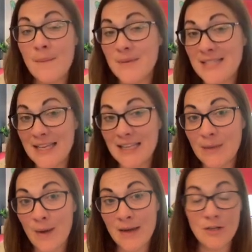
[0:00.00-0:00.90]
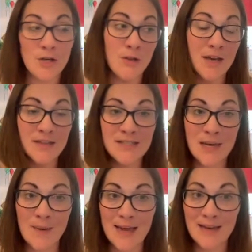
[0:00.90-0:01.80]
Particularly when, the other day
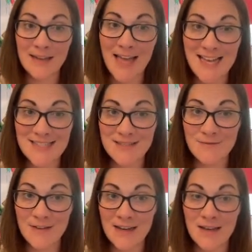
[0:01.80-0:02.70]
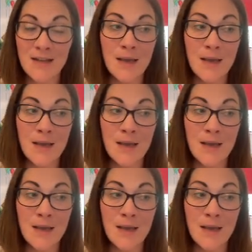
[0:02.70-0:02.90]
we had a look at Aston Villa.